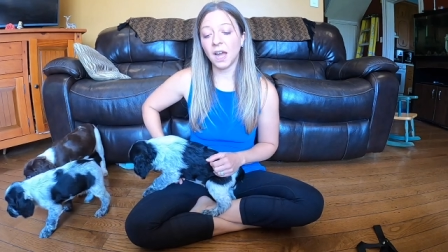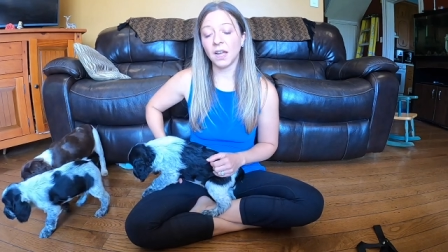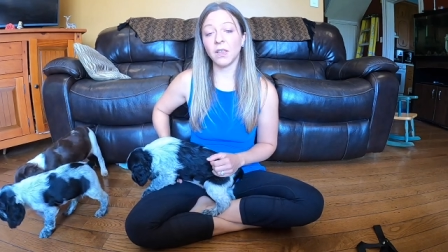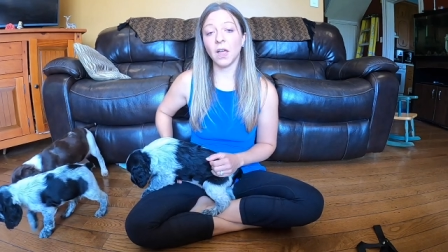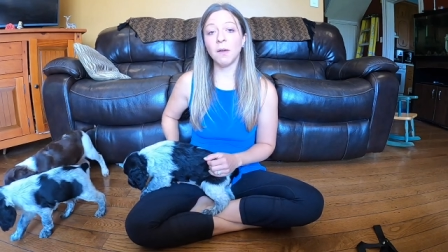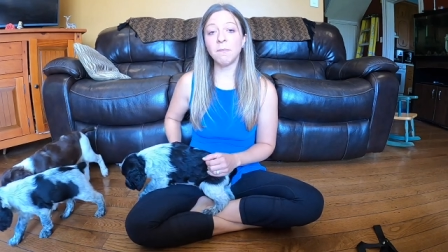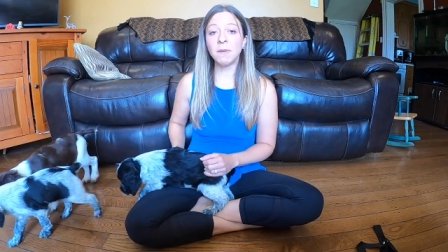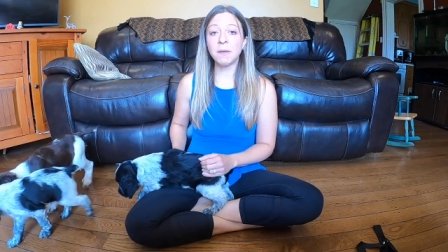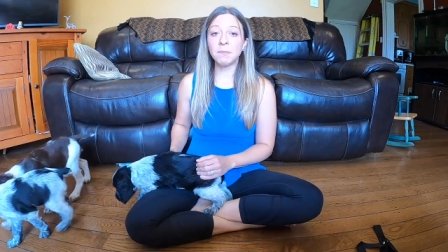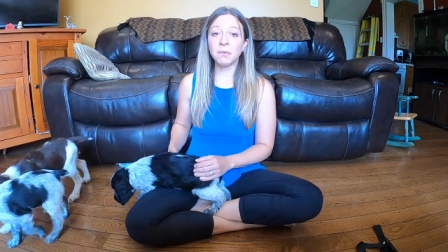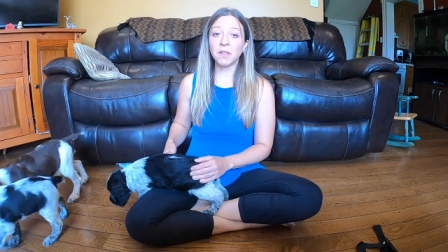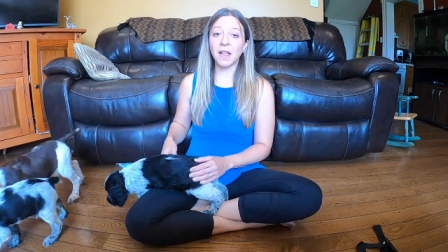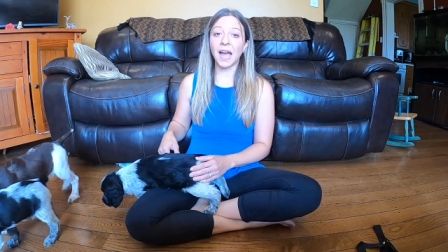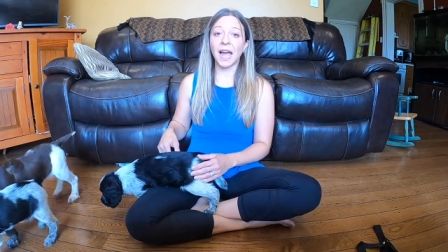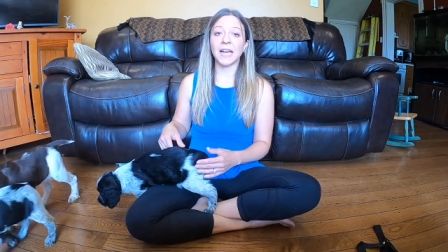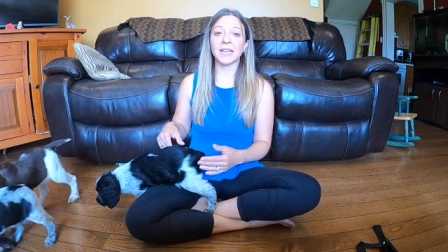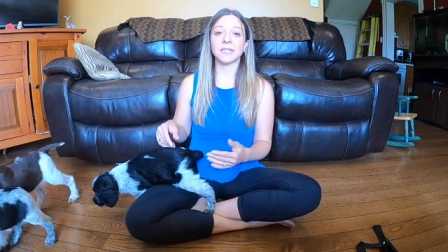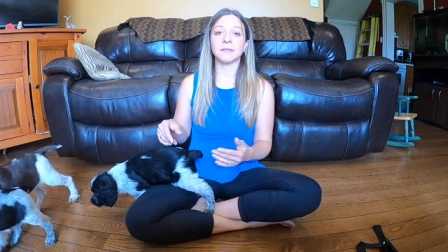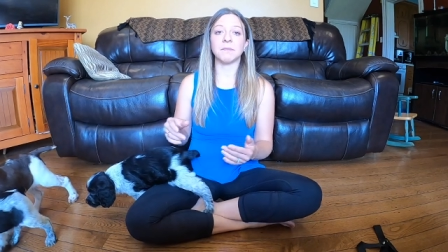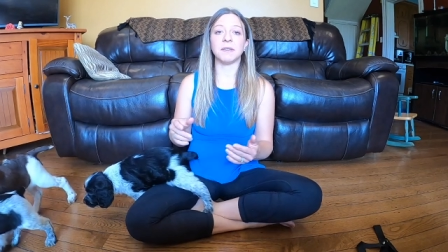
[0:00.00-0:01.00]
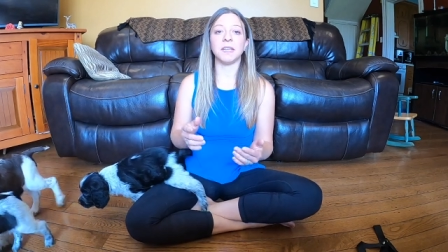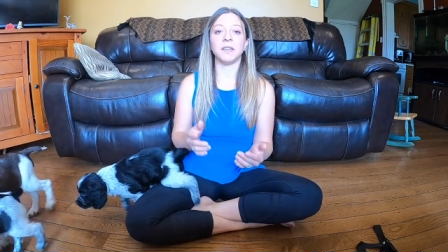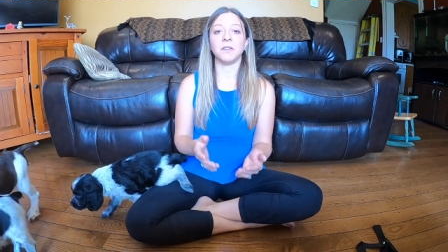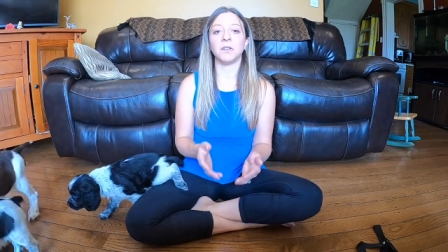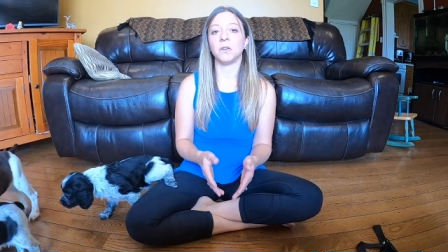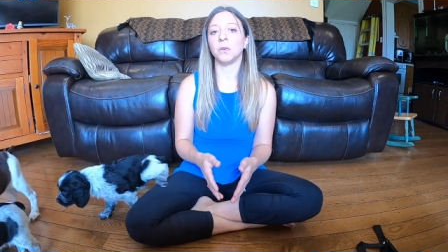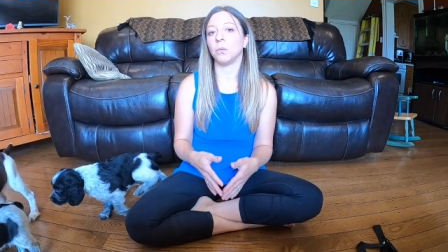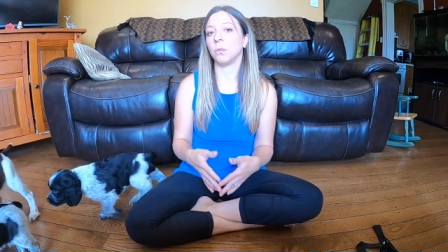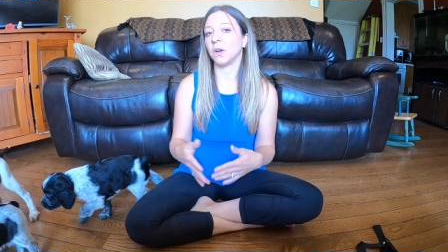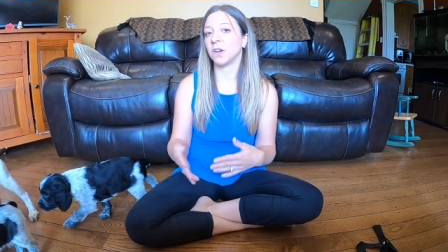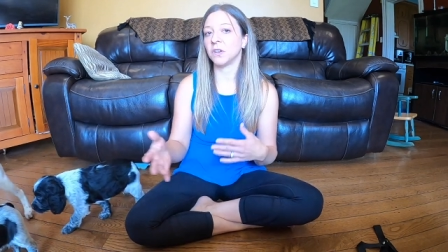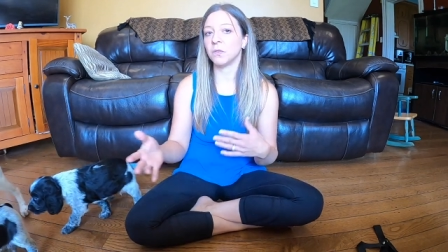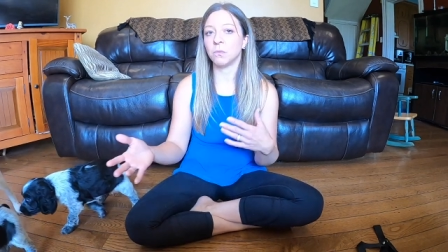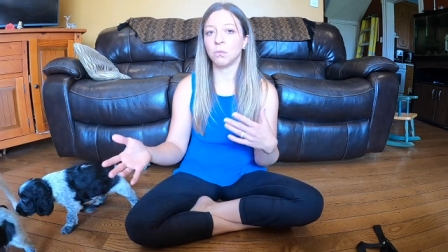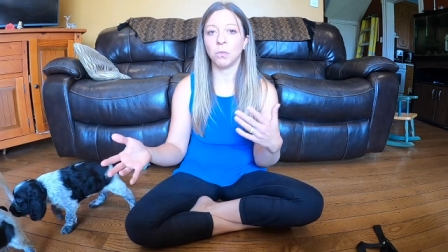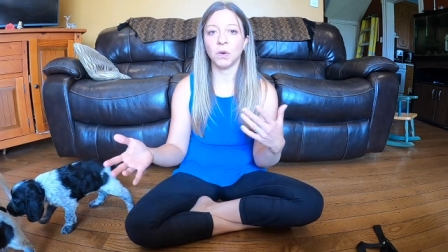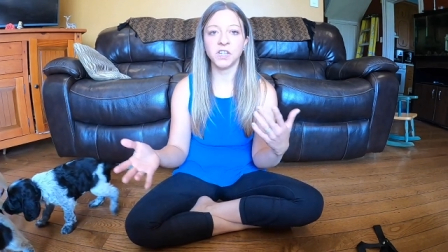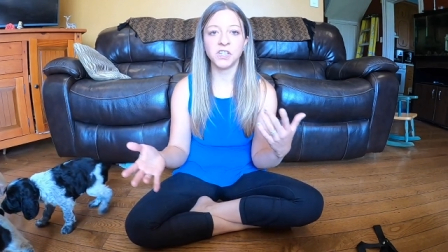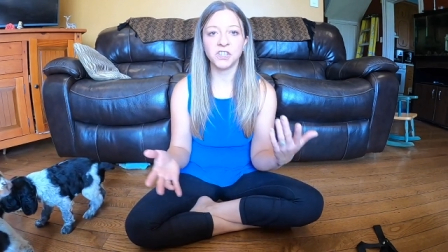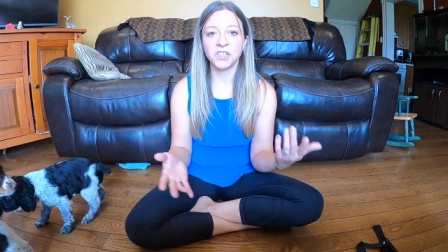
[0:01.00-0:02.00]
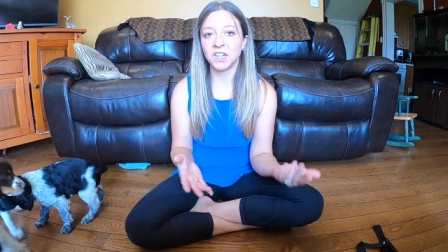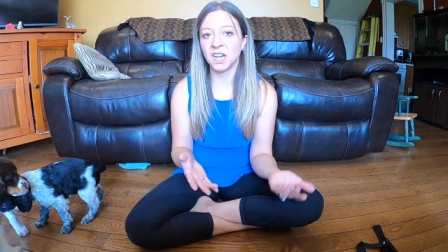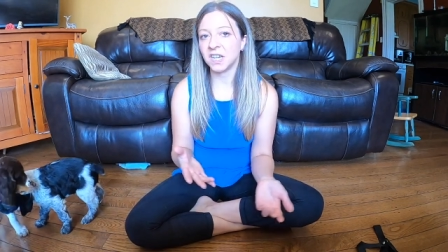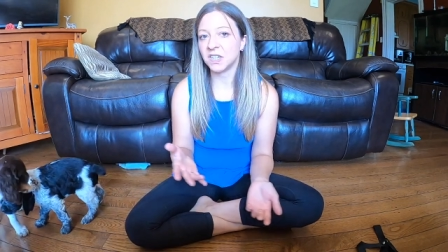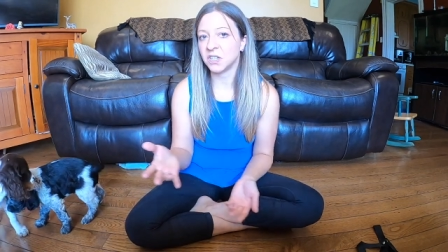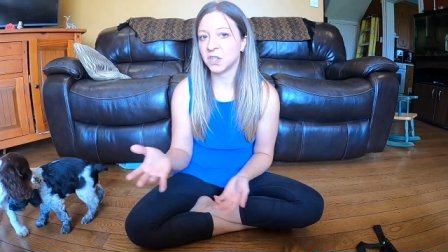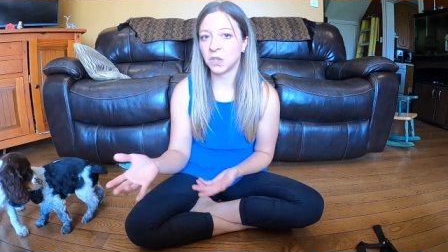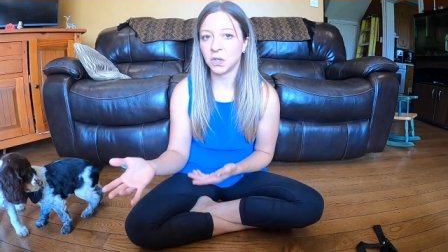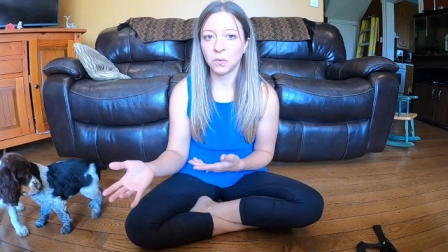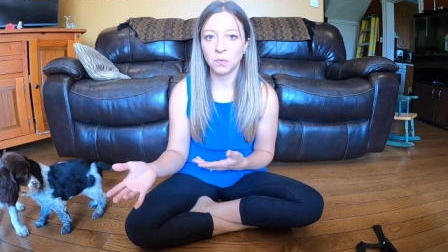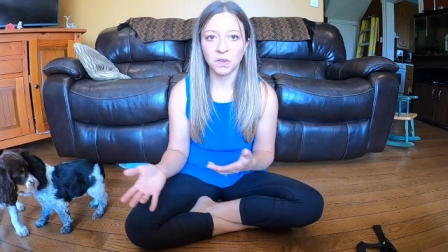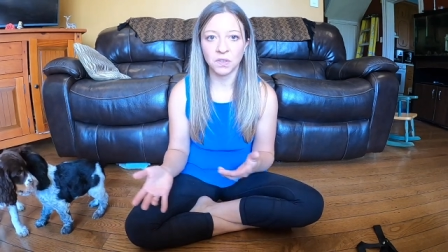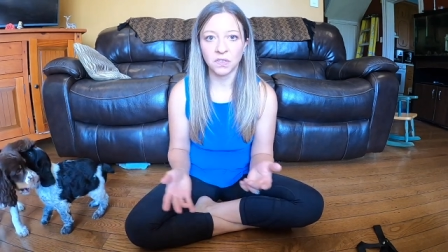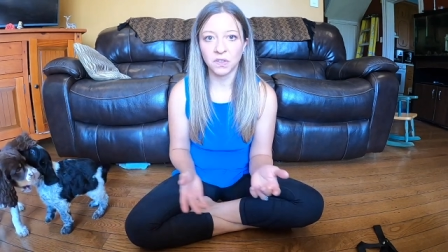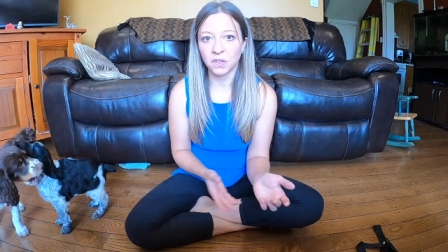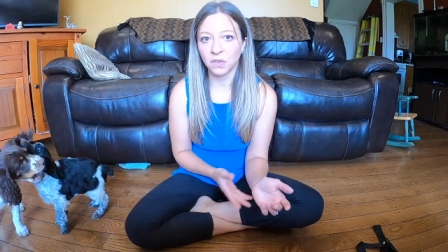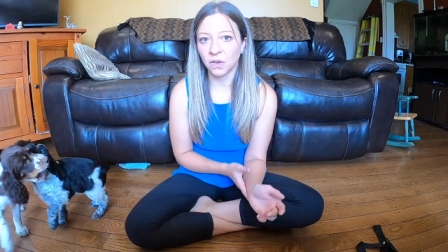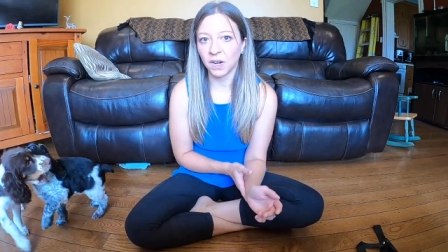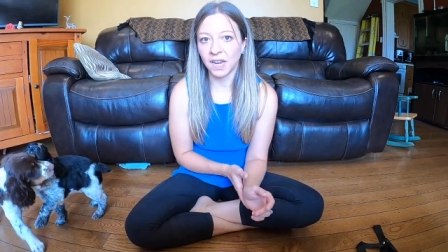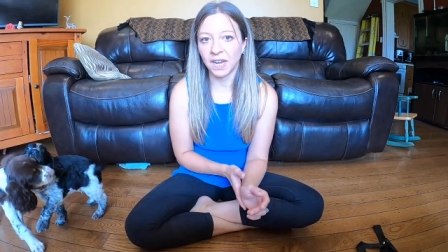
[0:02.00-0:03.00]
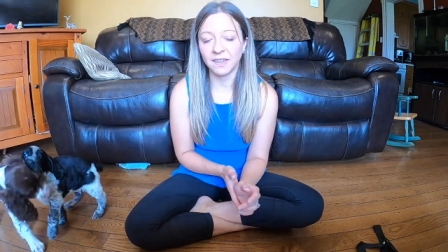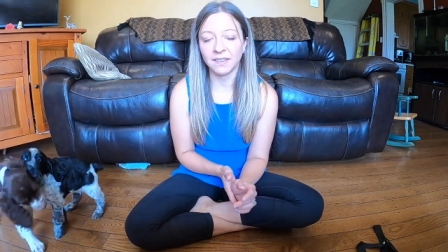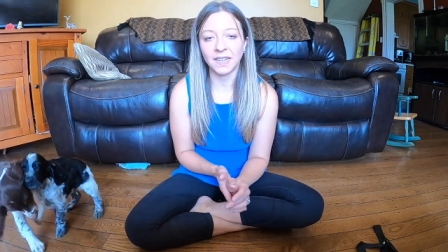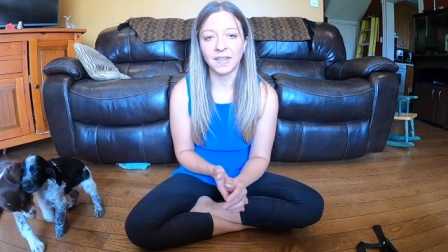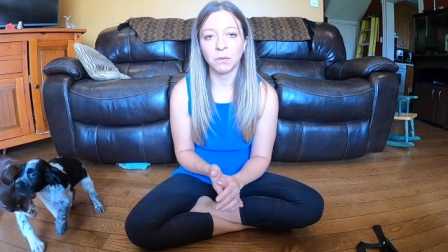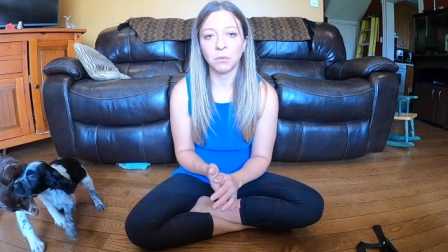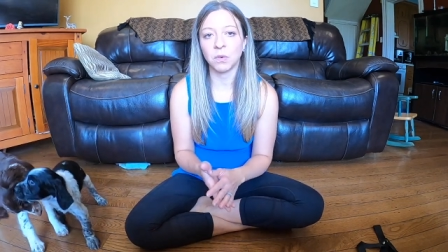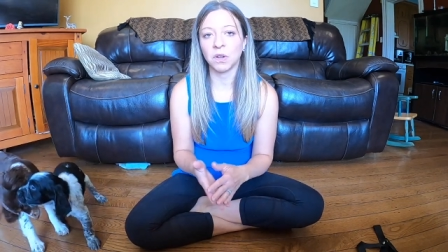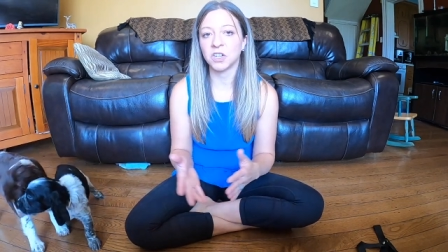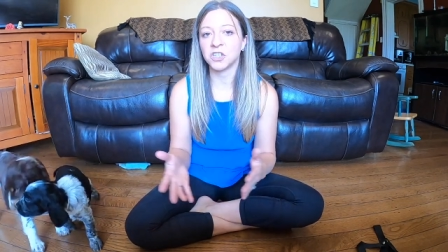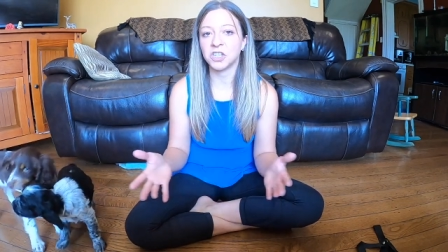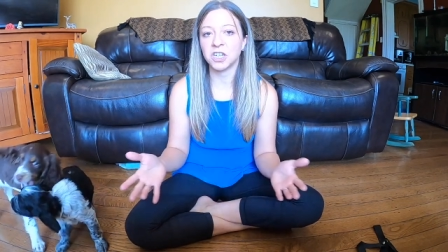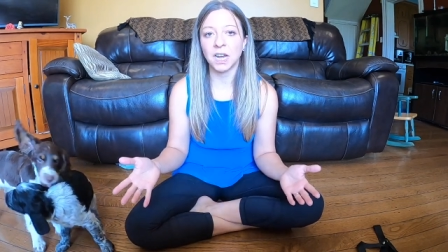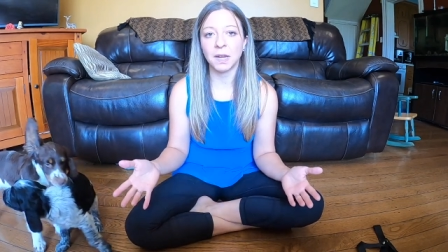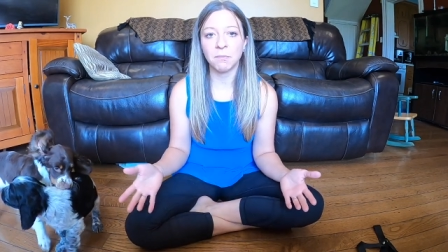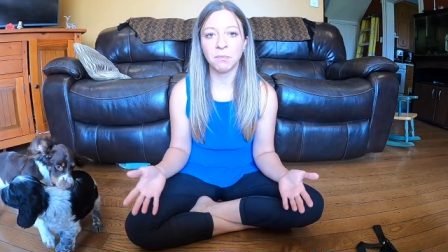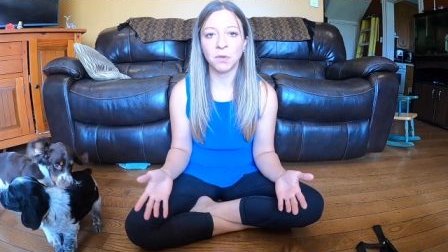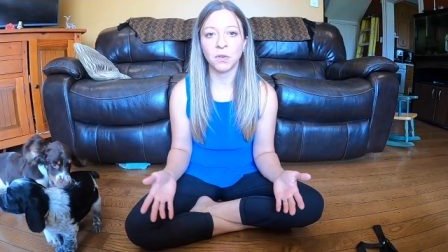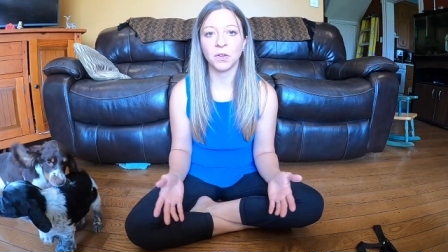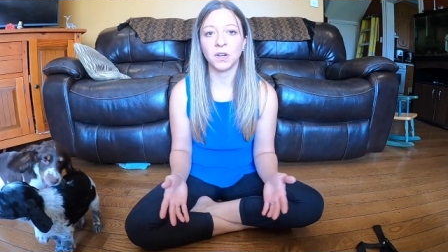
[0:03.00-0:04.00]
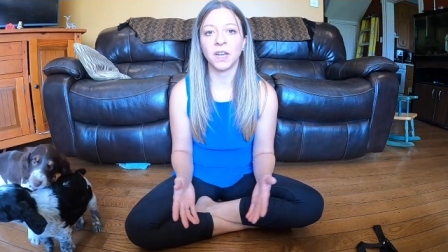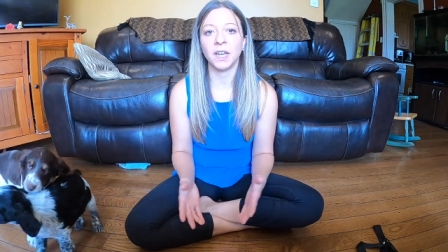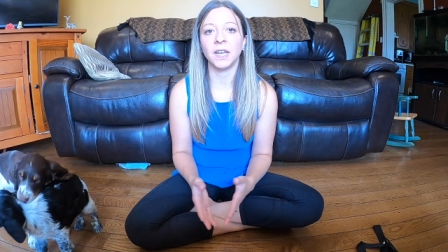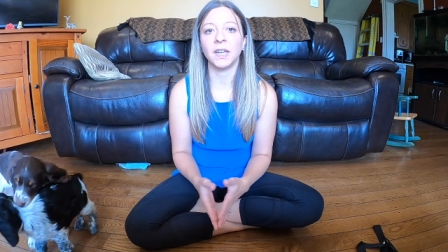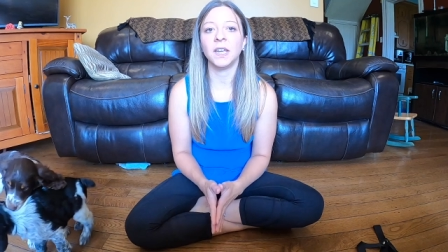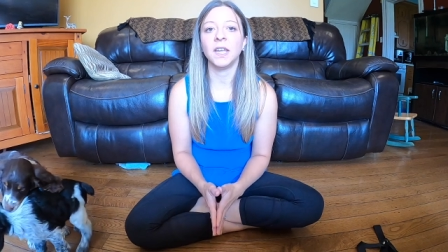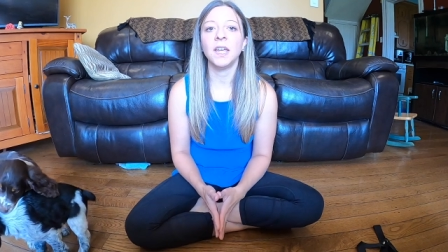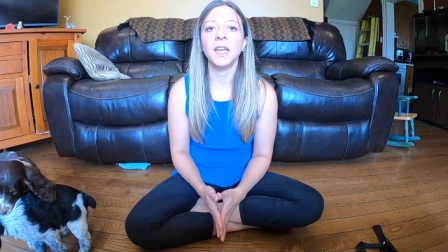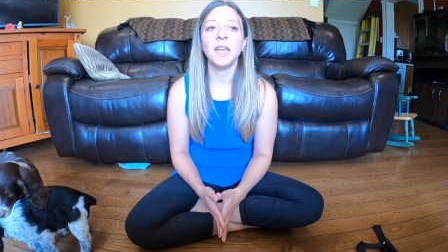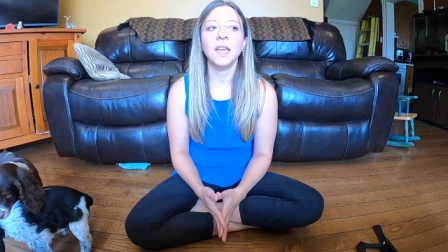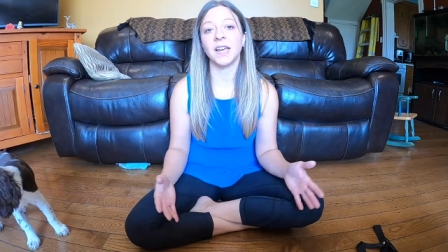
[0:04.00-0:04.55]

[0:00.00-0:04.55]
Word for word: A lot of people ask me, you know, where what should I do with the crate? Like where should I put it?